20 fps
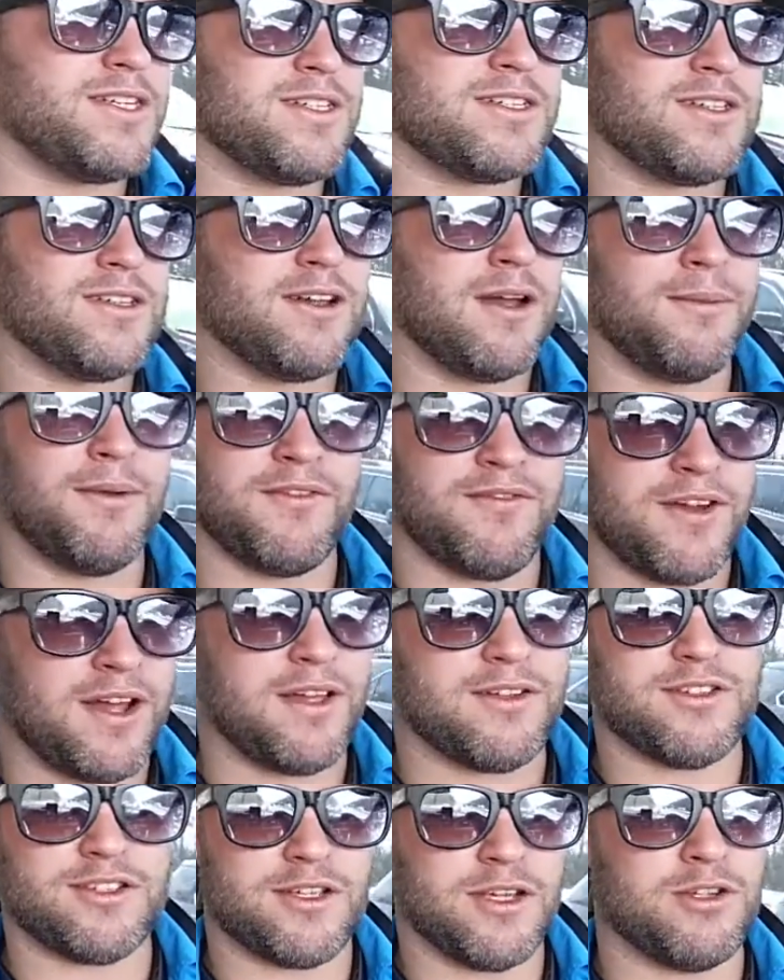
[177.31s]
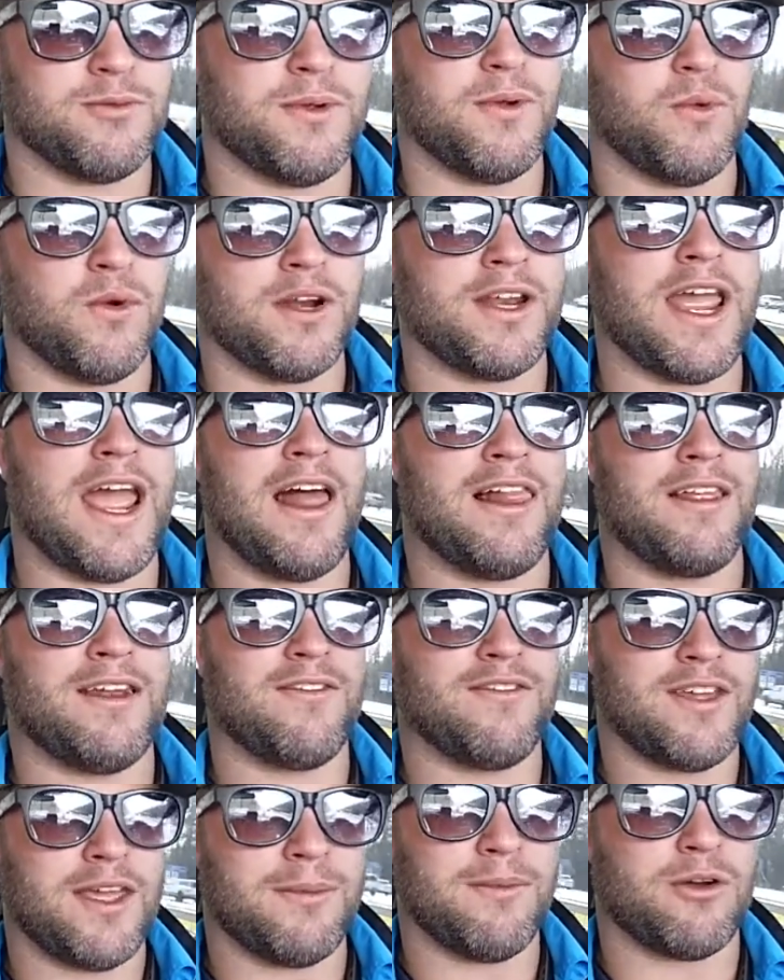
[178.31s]
1 gallon
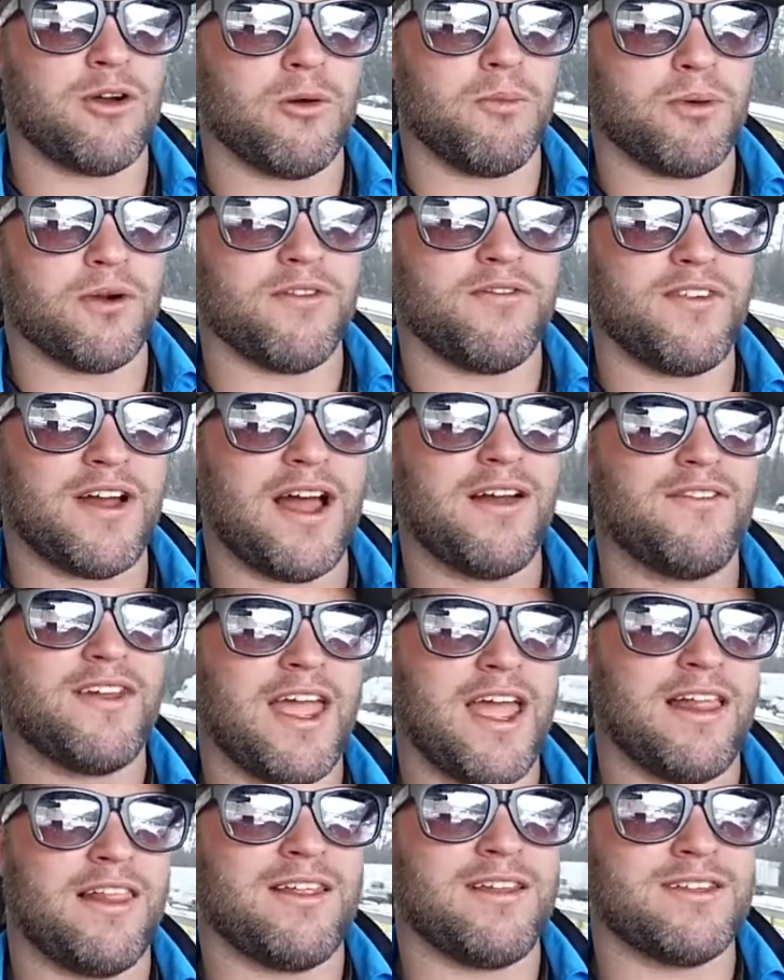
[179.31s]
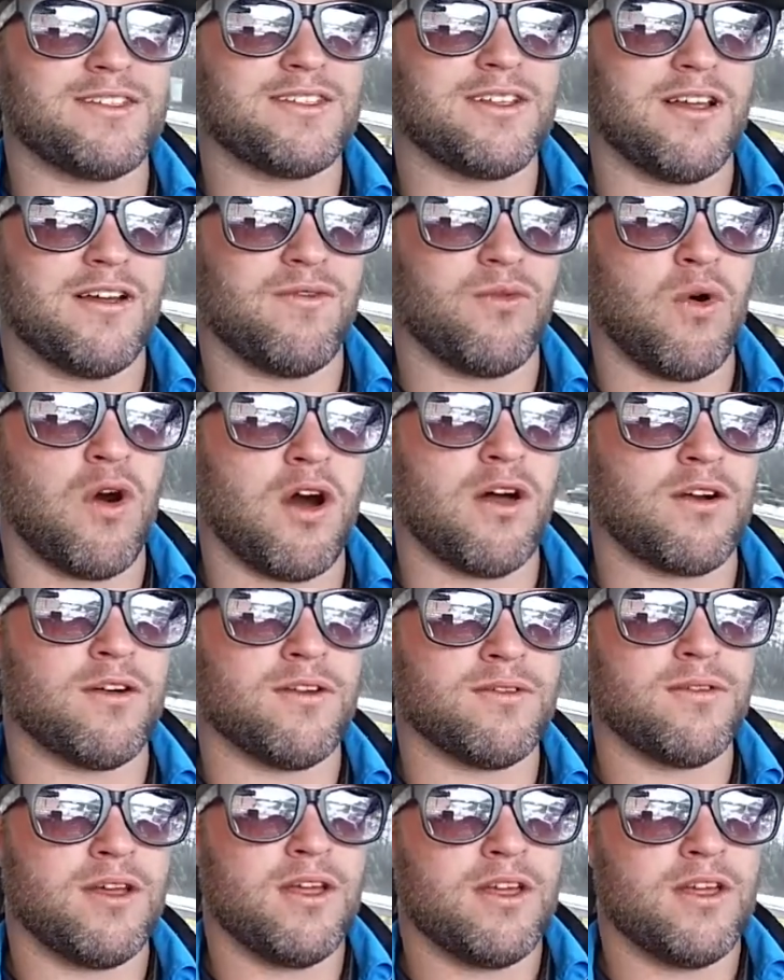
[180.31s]
of chemical per 5 gallons of water.
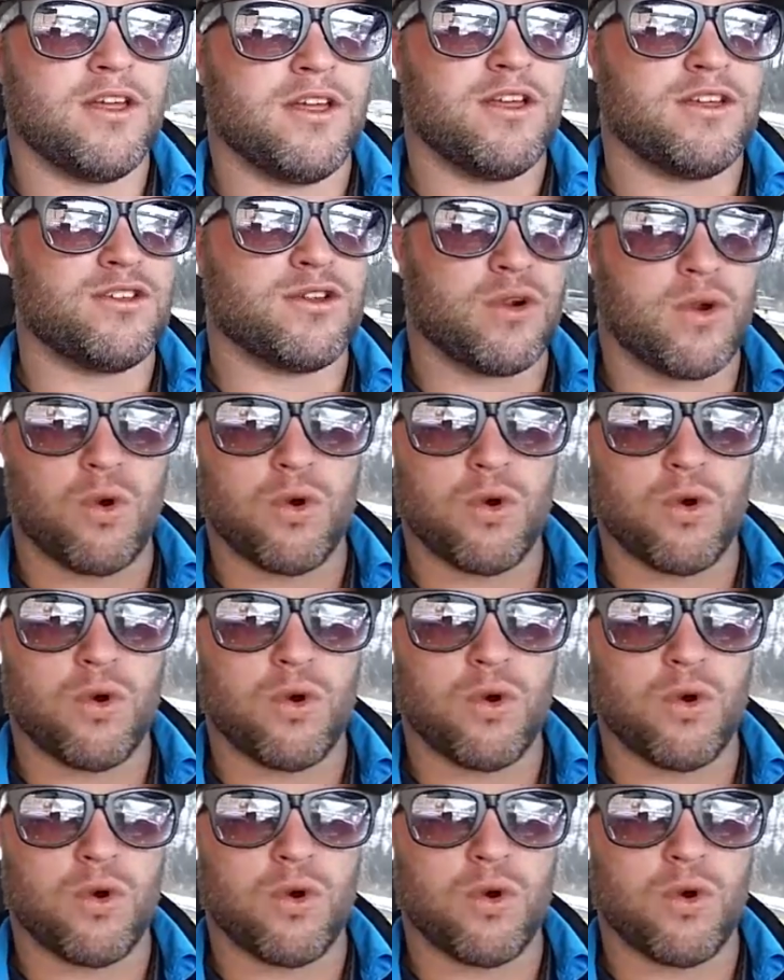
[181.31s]
So of